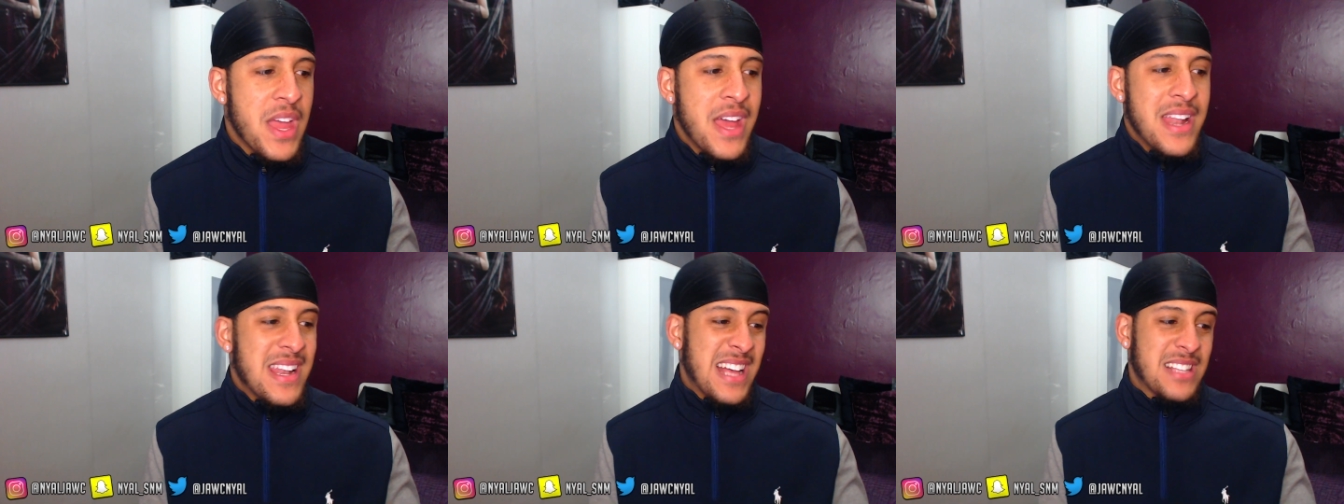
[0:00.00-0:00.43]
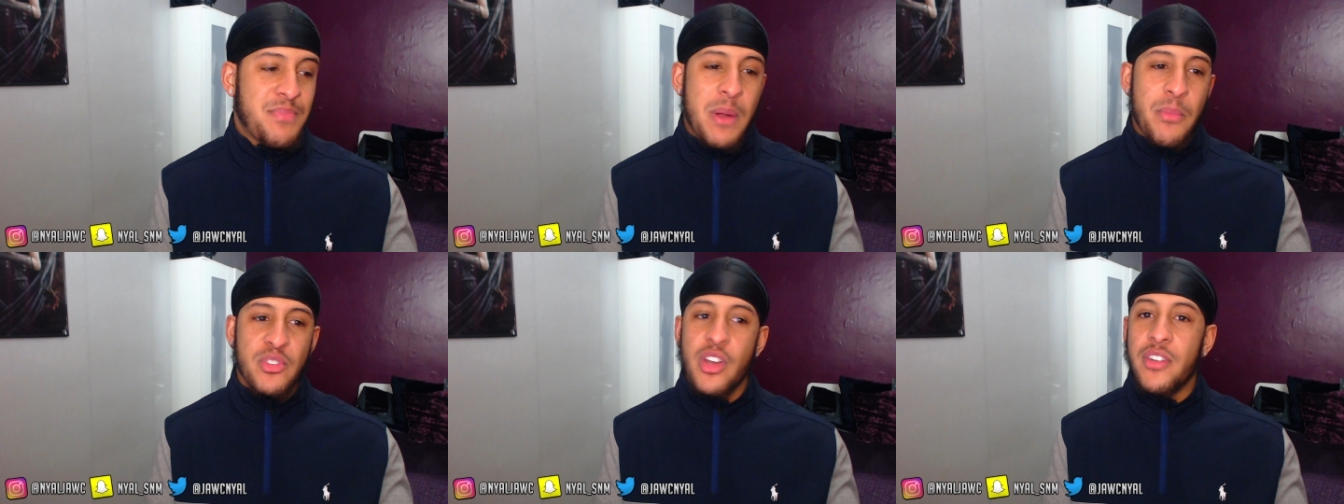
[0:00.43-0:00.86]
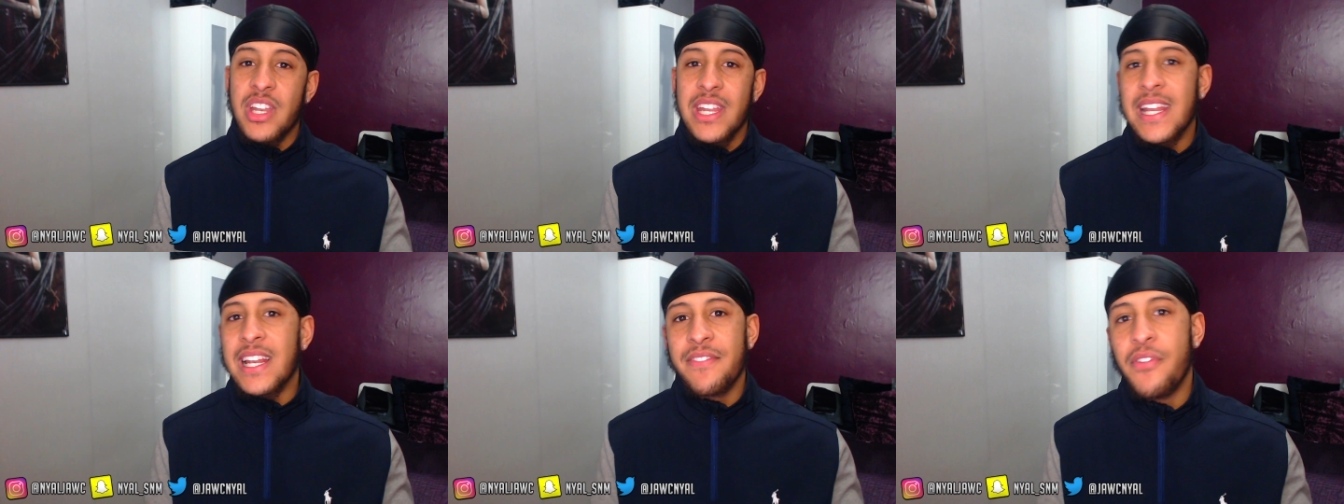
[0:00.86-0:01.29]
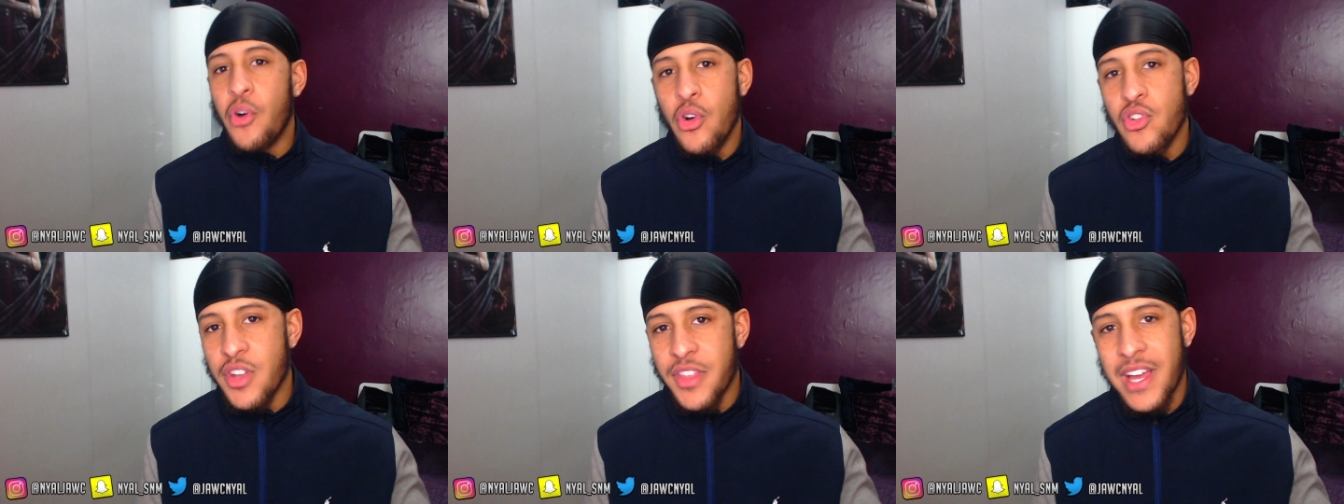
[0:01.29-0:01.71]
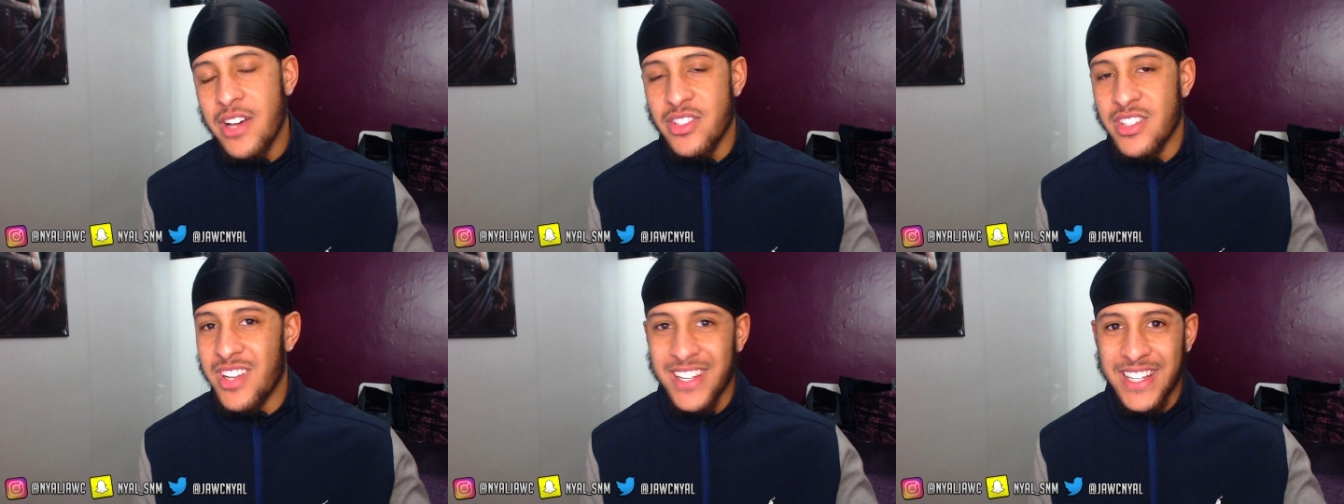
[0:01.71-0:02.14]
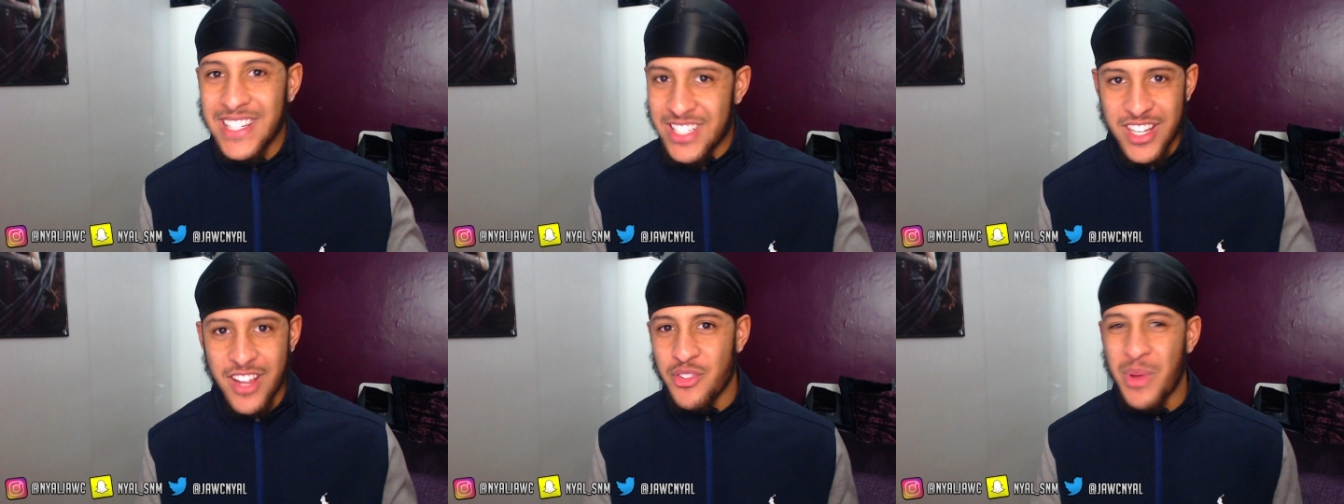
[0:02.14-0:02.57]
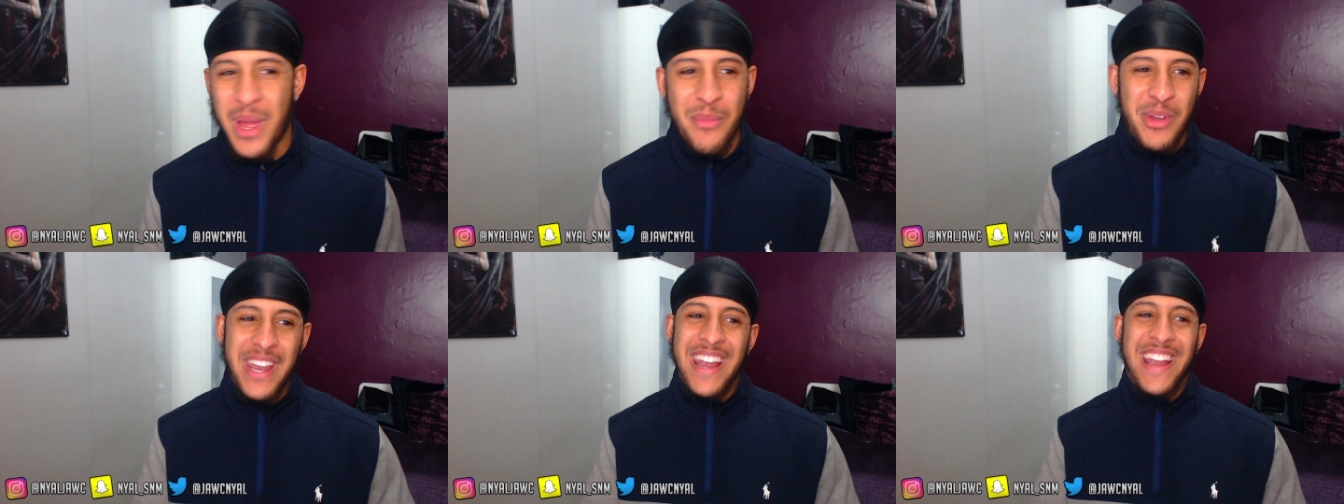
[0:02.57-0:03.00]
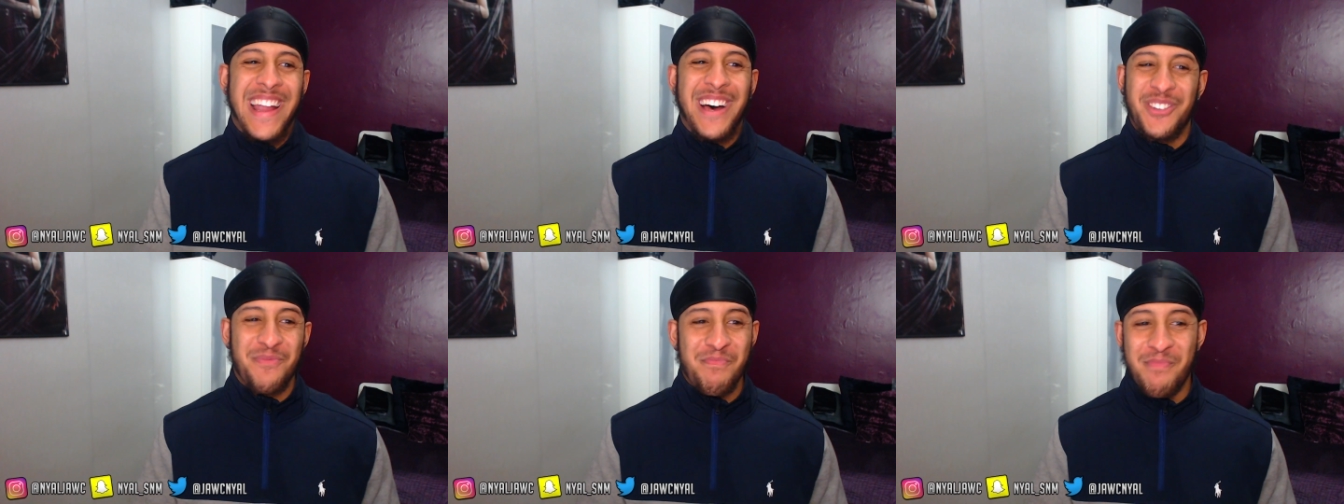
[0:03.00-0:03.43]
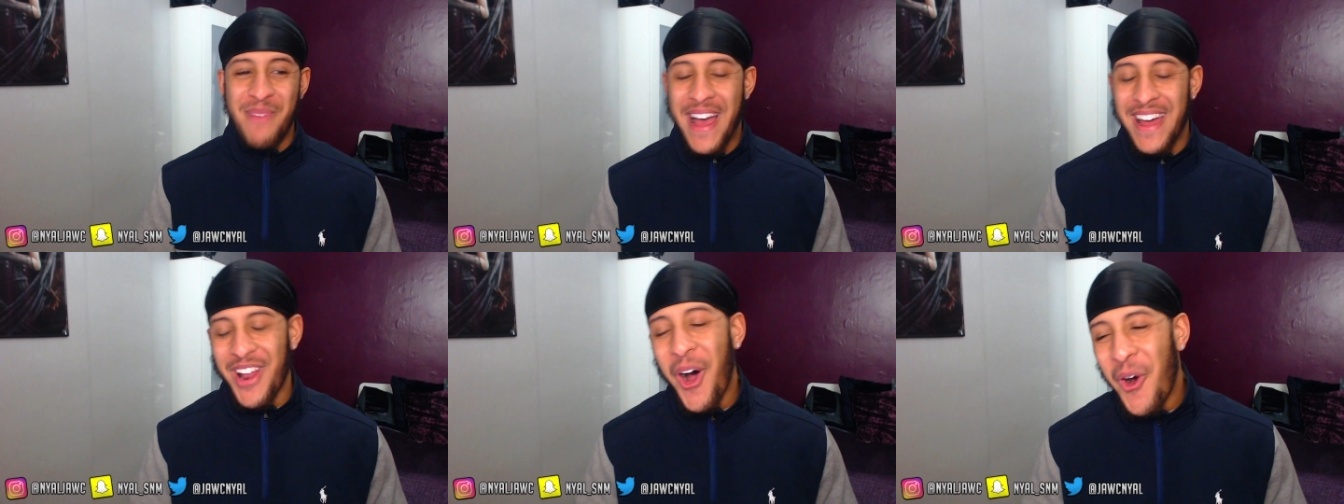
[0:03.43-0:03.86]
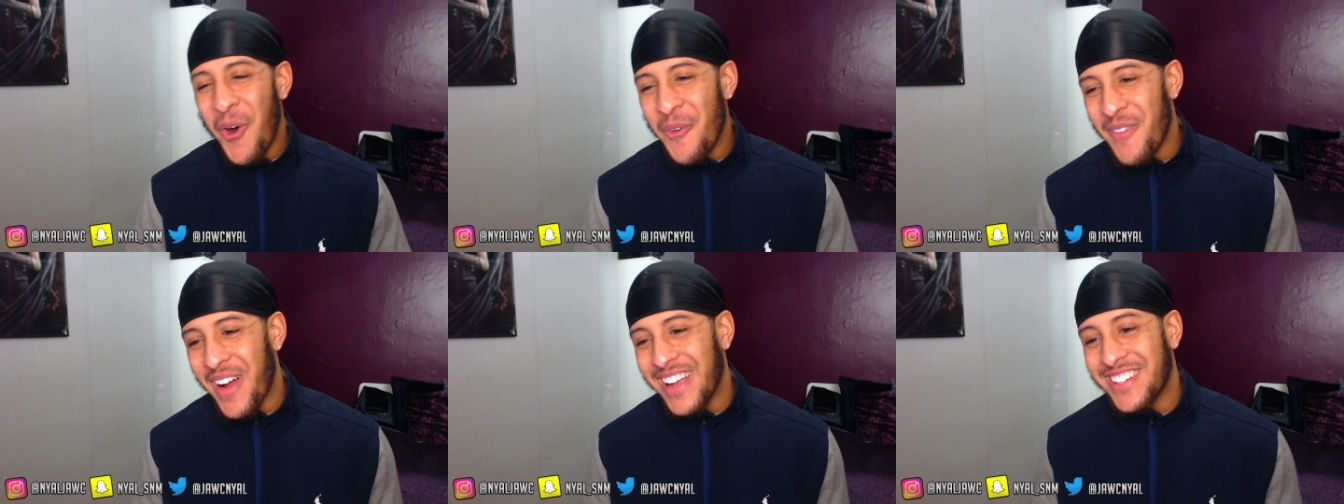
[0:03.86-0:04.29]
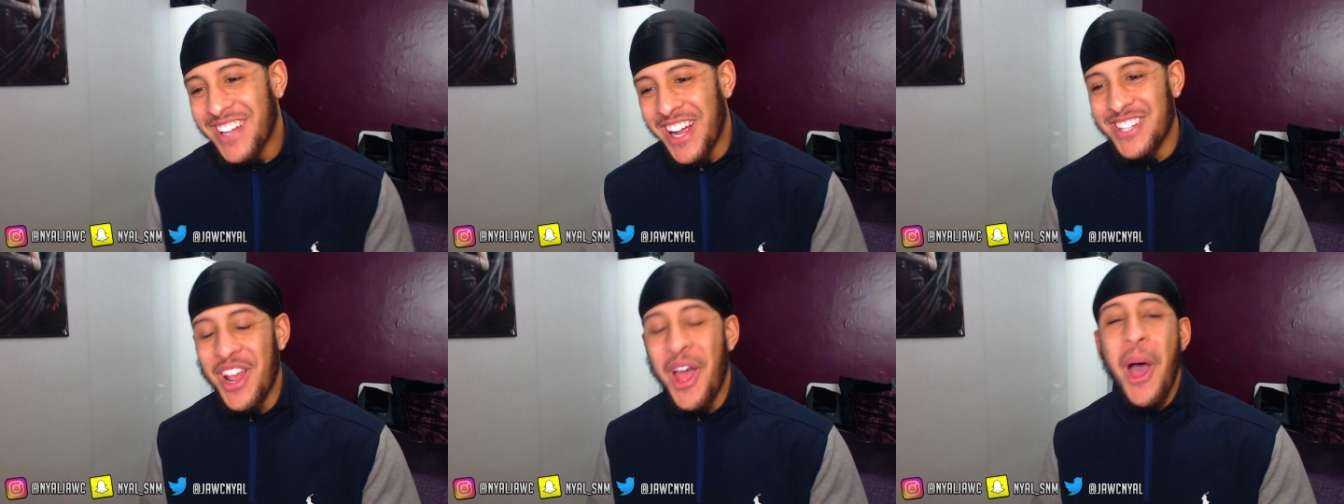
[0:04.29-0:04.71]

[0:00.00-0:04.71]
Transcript: that's pretty much on nearly 400,000. Like, he deserves way more than that. That was bad. Oh my gosh.